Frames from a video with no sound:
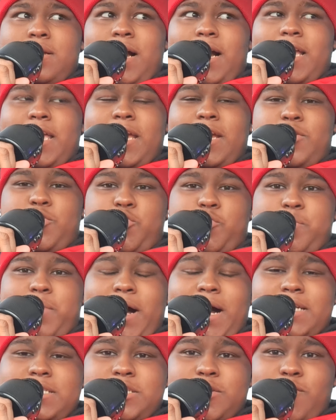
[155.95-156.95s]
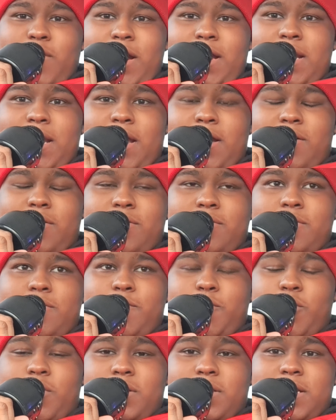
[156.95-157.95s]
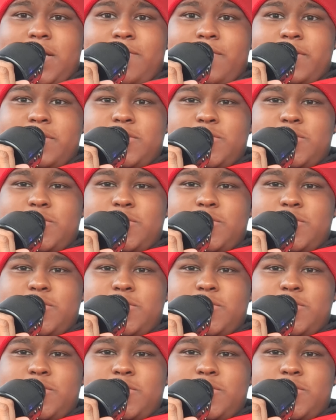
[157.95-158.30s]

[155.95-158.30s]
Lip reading: I can't do boxing right now for a living.